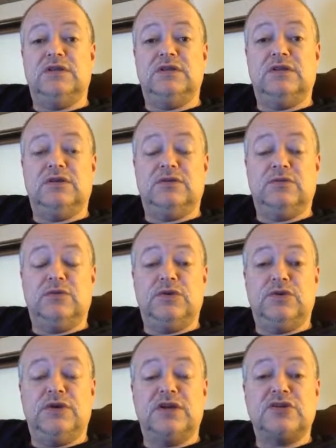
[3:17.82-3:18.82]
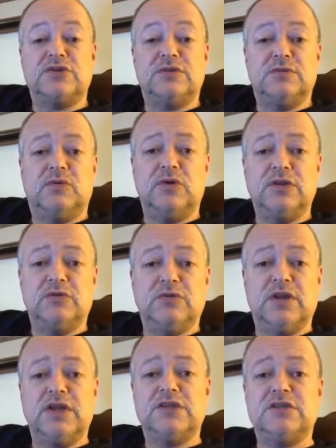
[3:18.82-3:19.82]
you're at a certain point in the
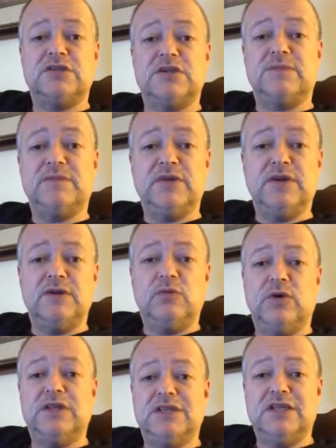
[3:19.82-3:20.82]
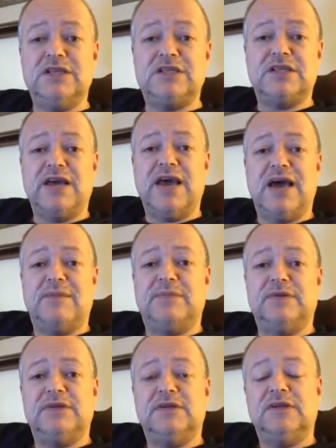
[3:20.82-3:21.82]
relationship, what needs to
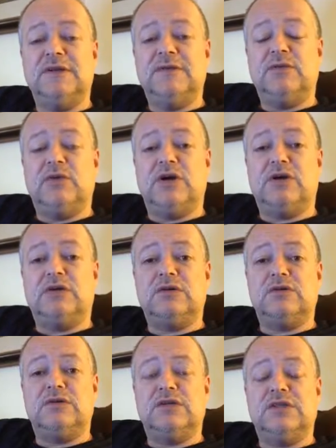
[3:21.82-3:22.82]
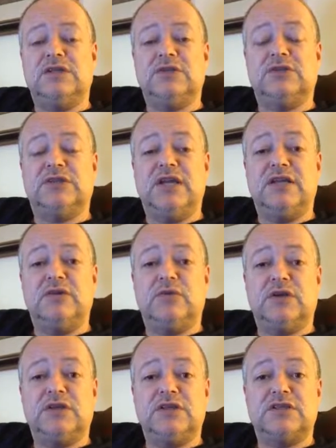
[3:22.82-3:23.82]
happen? Well, it's understanding,
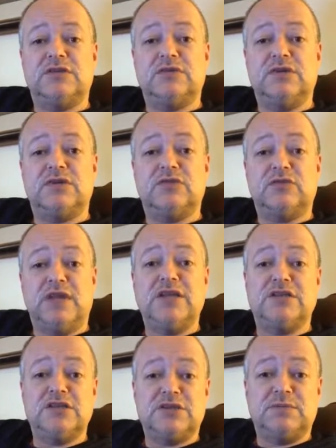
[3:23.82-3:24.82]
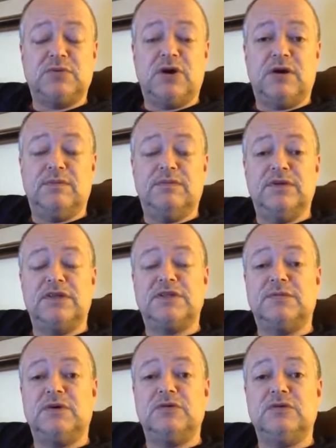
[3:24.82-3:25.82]
well, it's a relationship problem. It's
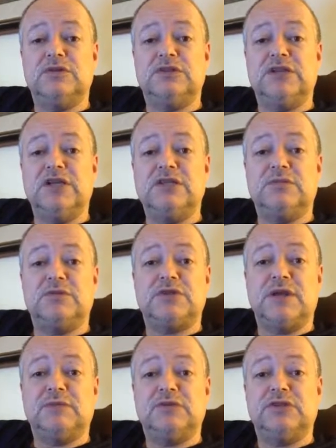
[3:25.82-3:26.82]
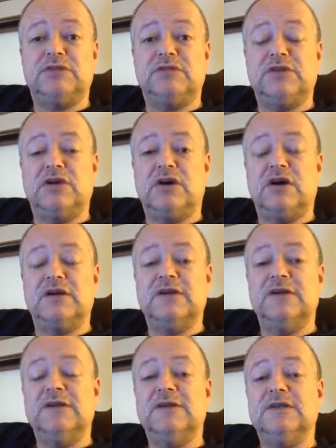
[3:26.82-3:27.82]
about changing the perceptions of the dog.
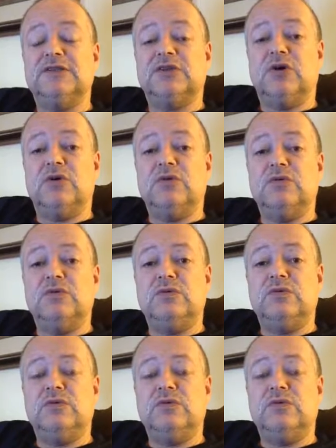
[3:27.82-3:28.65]
So